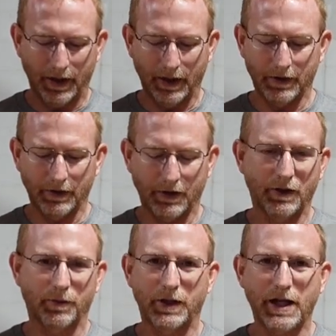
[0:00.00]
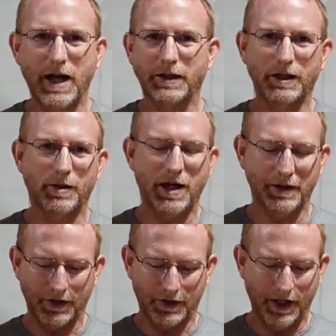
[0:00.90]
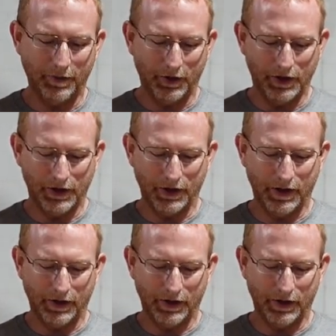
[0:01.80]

And the, the idea behind this tape is it,